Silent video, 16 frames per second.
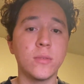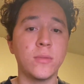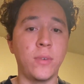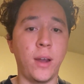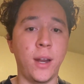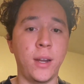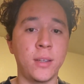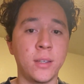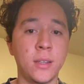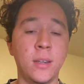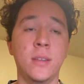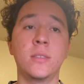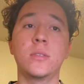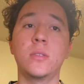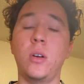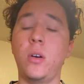fighting
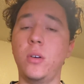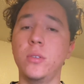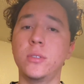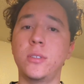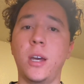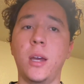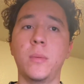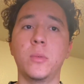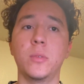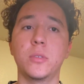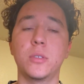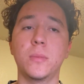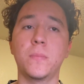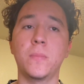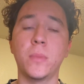against Alzheimer's.